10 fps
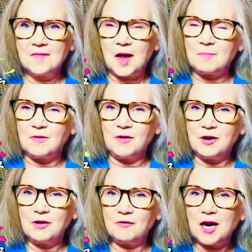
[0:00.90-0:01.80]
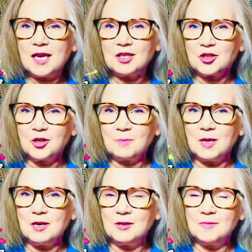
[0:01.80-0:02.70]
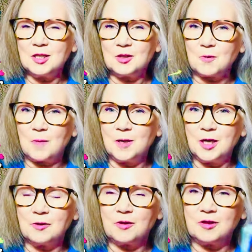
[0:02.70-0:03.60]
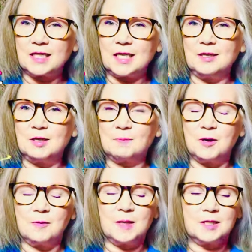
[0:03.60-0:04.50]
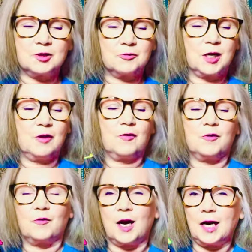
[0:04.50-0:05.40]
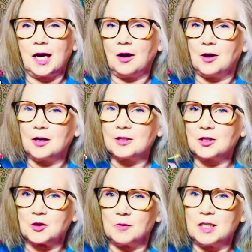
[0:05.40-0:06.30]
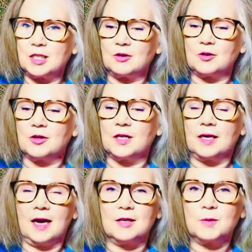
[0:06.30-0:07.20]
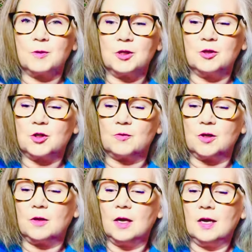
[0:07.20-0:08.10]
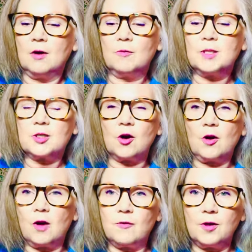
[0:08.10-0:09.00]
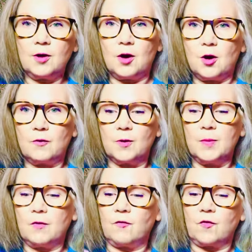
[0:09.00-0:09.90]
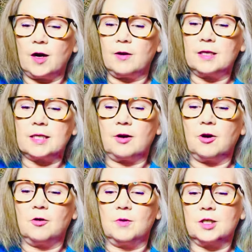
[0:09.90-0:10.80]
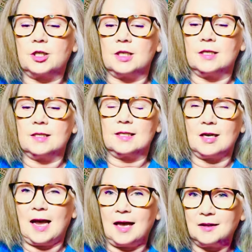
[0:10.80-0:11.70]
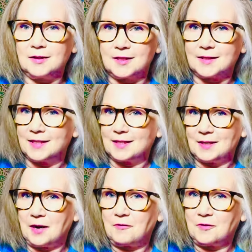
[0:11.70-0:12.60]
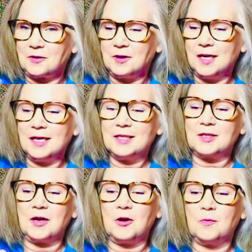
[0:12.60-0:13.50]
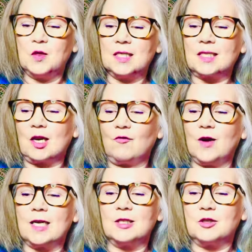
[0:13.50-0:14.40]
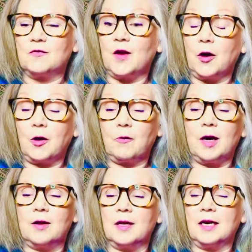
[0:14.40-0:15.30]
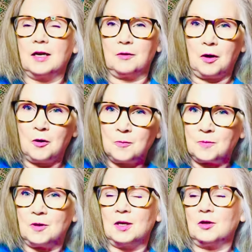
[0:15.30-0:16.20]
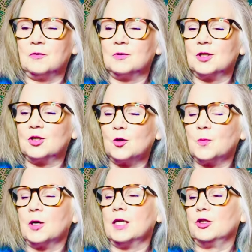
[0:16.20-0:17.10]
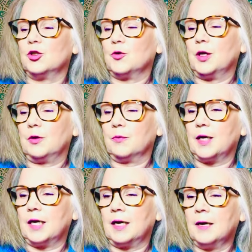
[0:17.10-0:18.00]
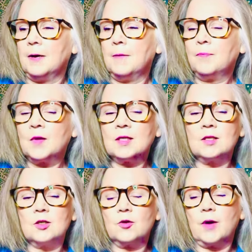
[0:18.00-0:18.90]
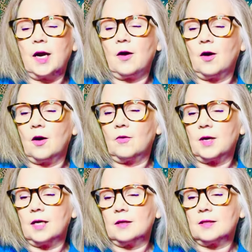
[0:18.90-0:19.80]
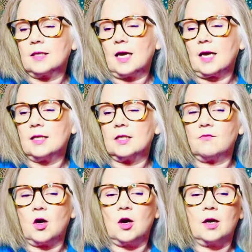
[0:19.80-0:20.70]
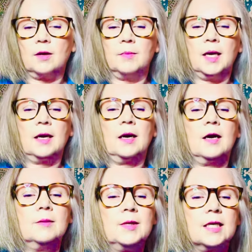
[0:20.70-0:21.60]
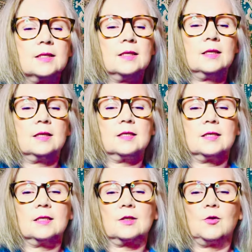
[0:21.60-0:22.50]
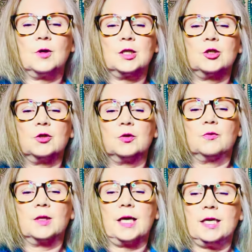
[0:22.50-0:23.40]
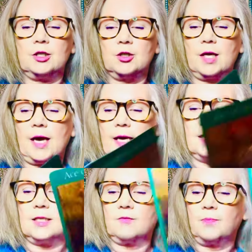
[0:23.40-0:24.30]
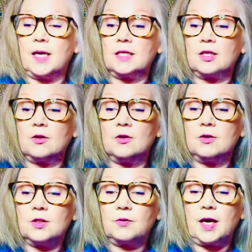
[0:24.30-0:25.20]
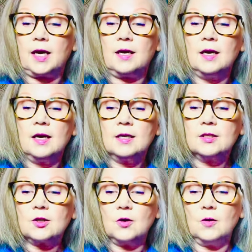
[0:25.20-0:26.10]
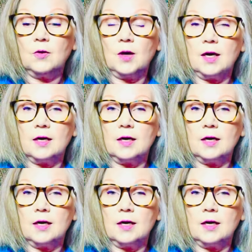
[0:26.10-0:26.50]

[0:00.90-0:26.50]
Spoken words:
Happy Fairy Friday, Sugar Plums! It's Robin here with your daily spirit message reading for Friday, August 23rd. And as per usual, we'll start off with a card from the Fairy Tarot, which is endlessly delightful. So I hope this day finds you very well, and I hope that you super enjoy the reading. This is a great card, okay? It's the Ace of Autumn, and I'm guessing that this is going to relate to the Ace of Pentacles, okay? So